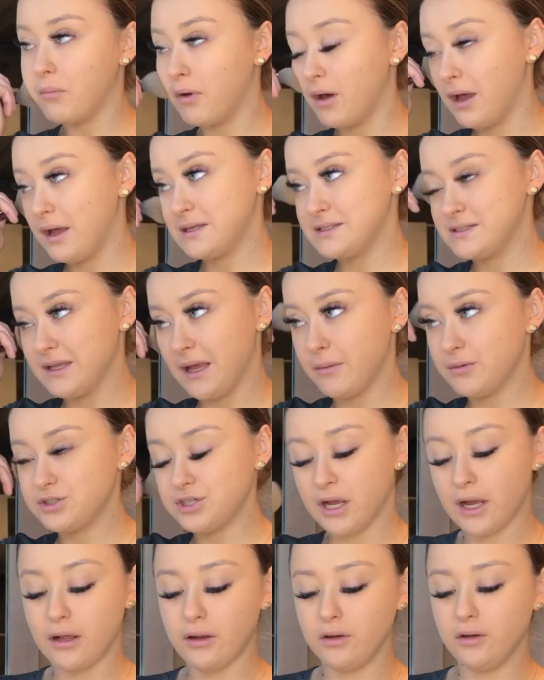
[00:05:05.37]
my
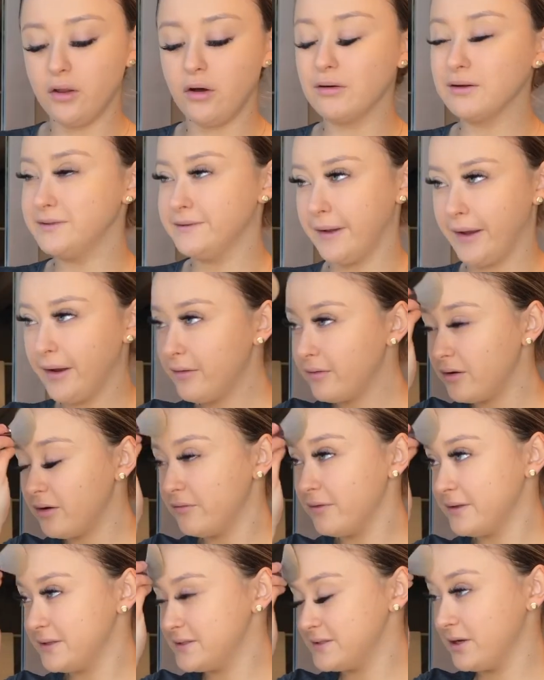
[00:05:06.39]
Snapchat logged out
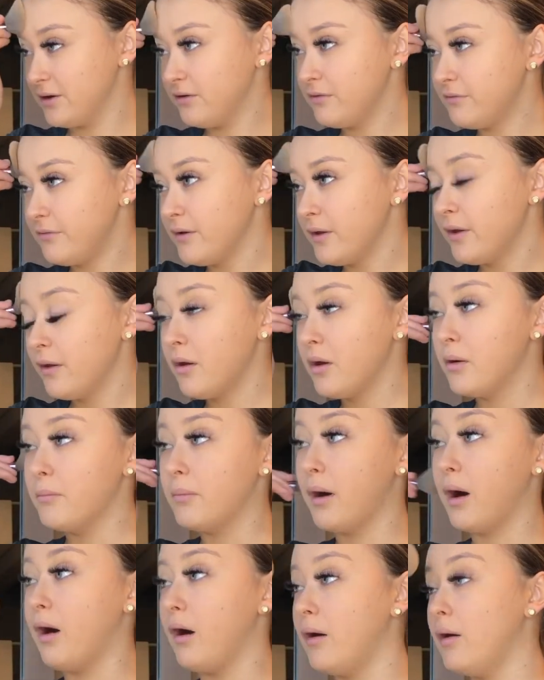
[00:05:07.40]
of itself,
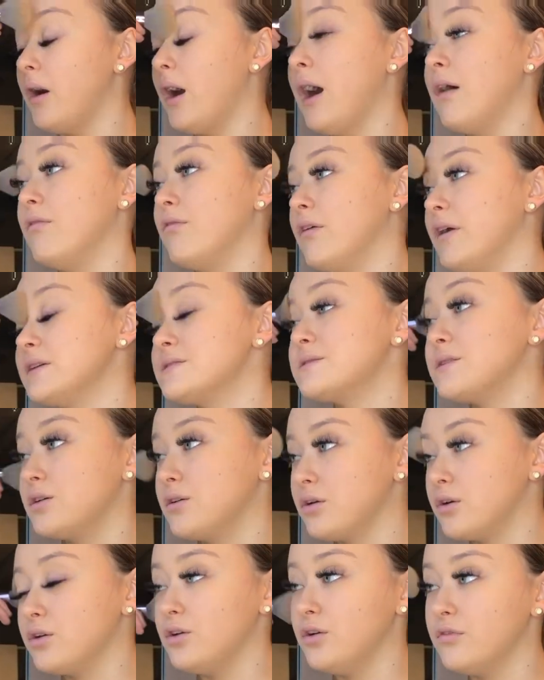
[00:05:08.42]
but I've recently
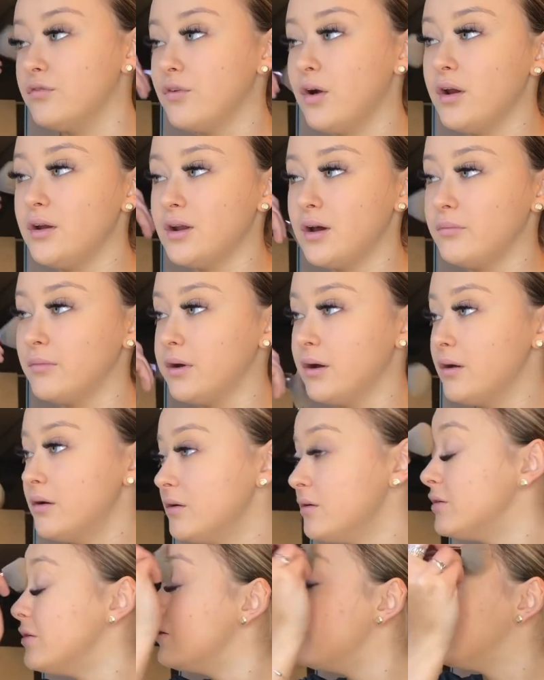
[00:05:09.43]
got a new phone number
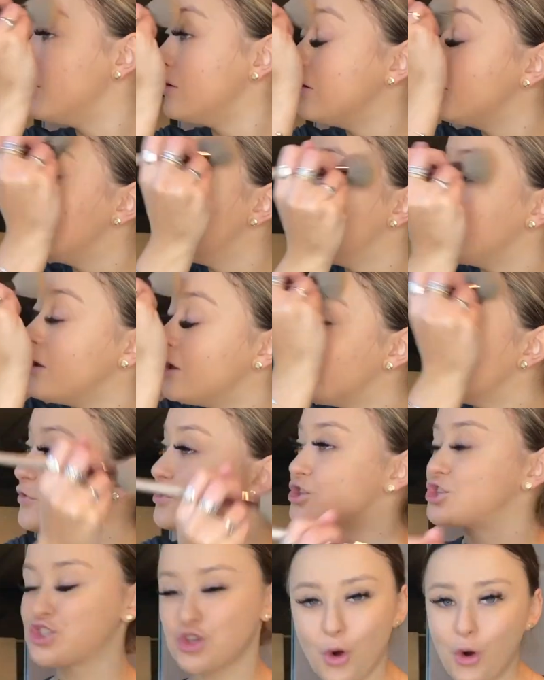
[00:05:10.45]
for
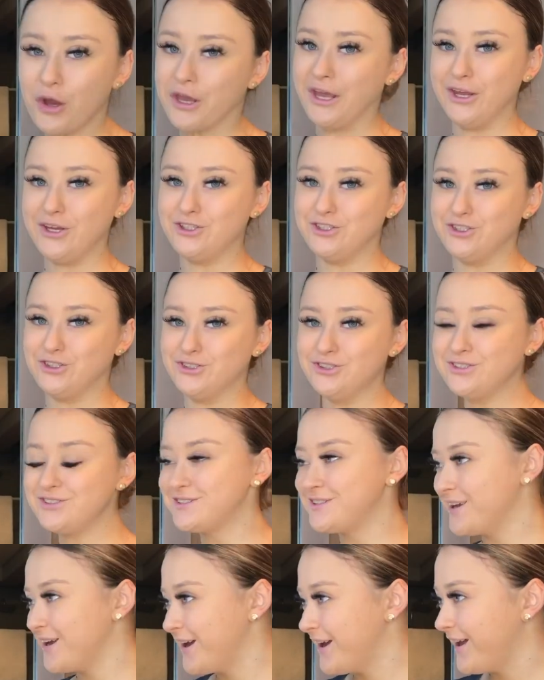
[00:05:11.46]
stalking
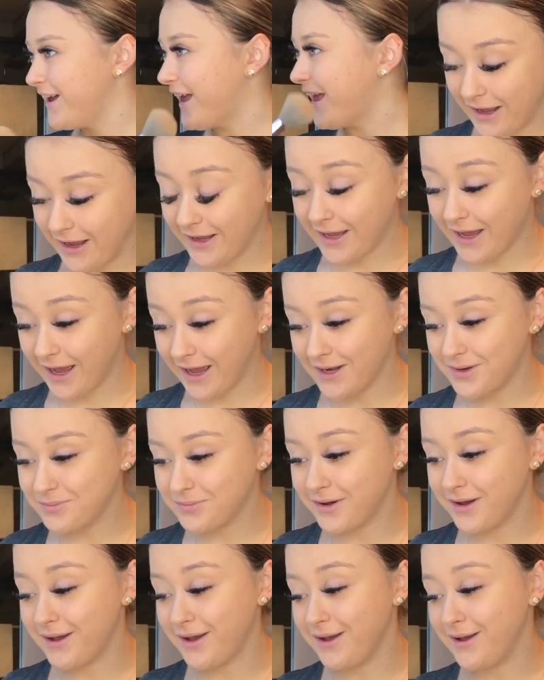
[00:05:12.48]
issues. I had
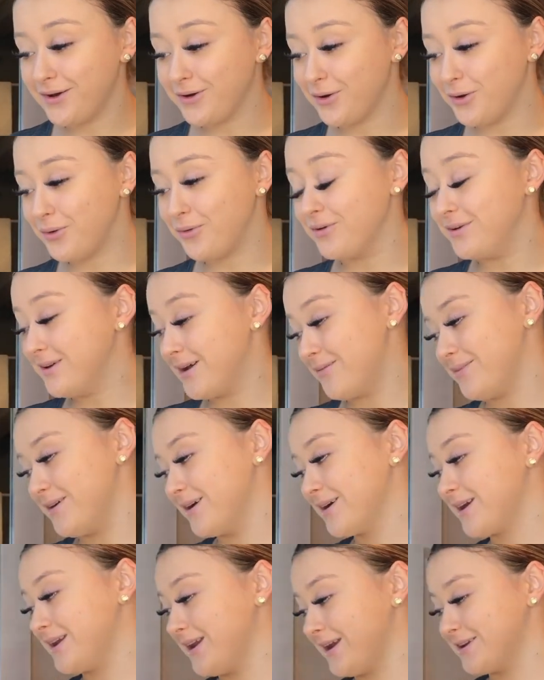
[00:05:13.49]
my old
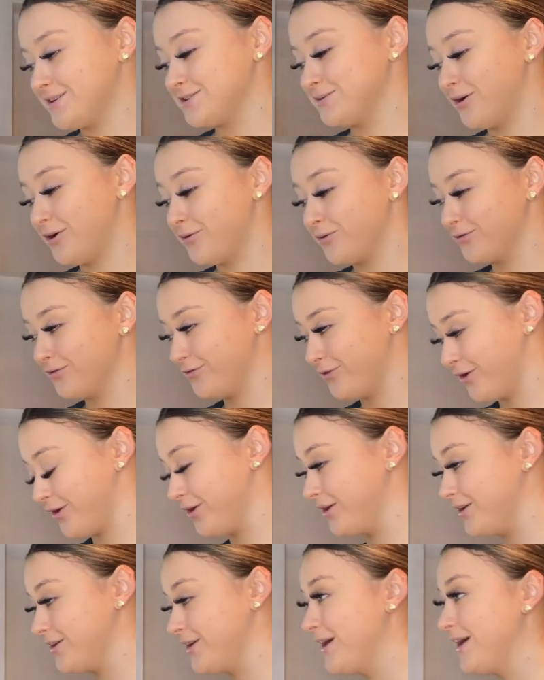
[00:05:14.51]
number connected to my old
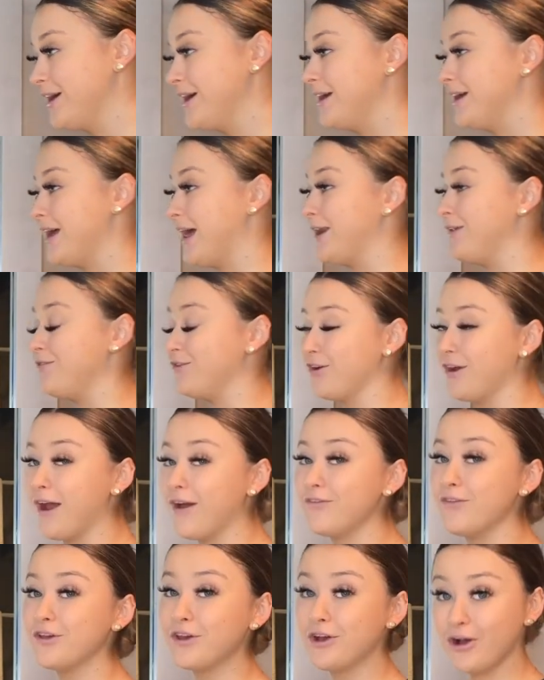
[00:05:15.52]
phone. And if you don't
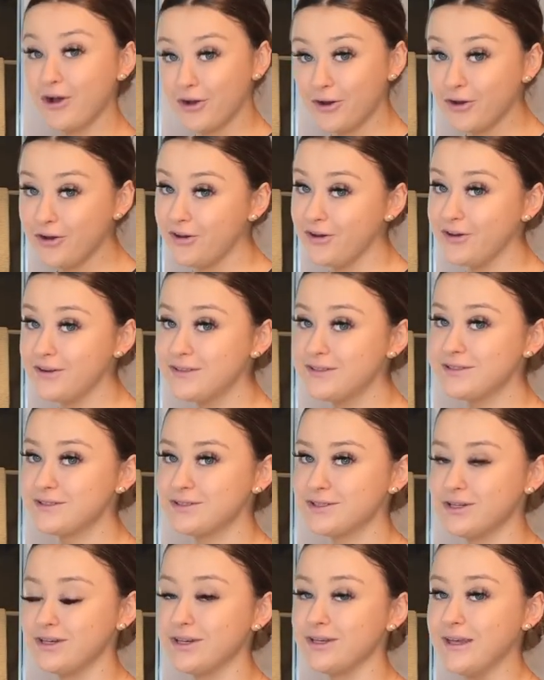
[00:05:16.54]
have the
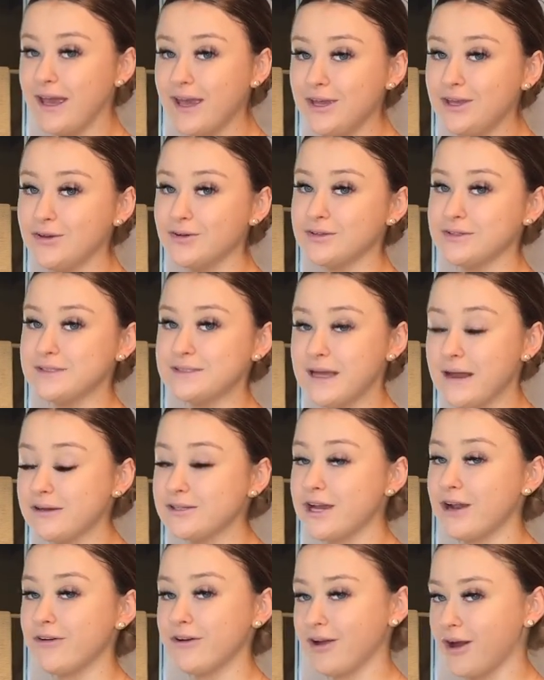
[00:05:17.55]
codes to get your
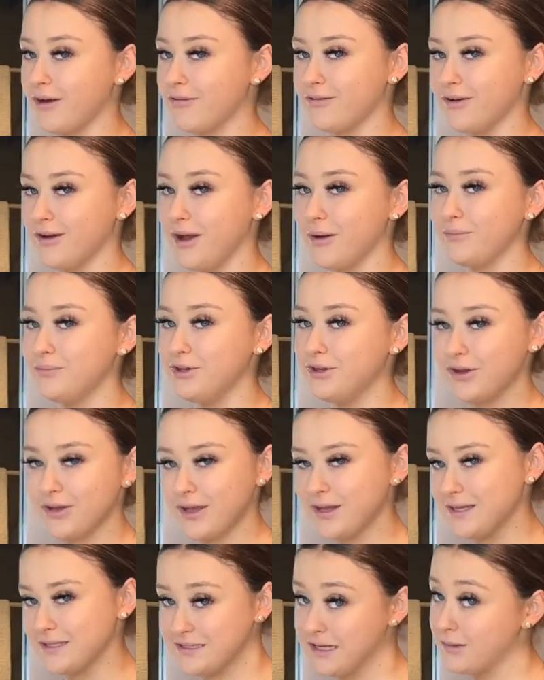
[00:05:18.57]
Snapchat recovery up, you don't
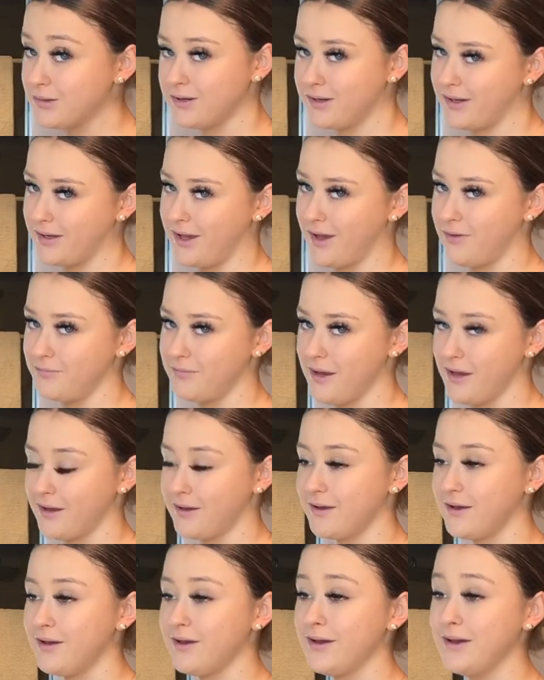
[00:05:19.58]
get your Snapchat account back.
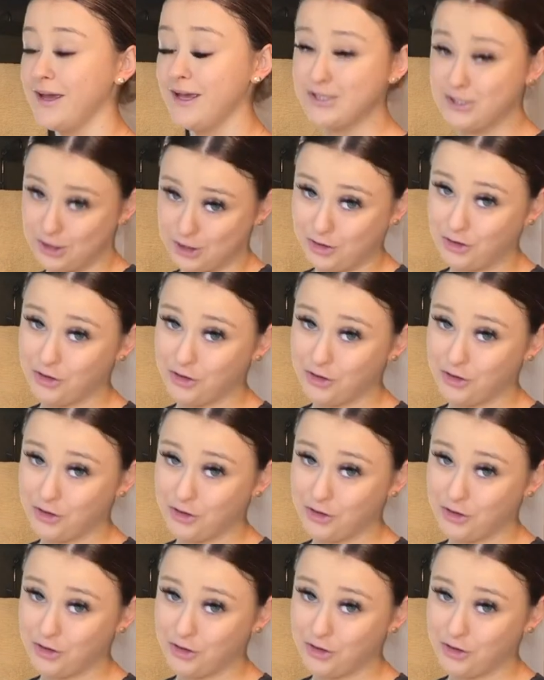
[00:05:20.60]
It's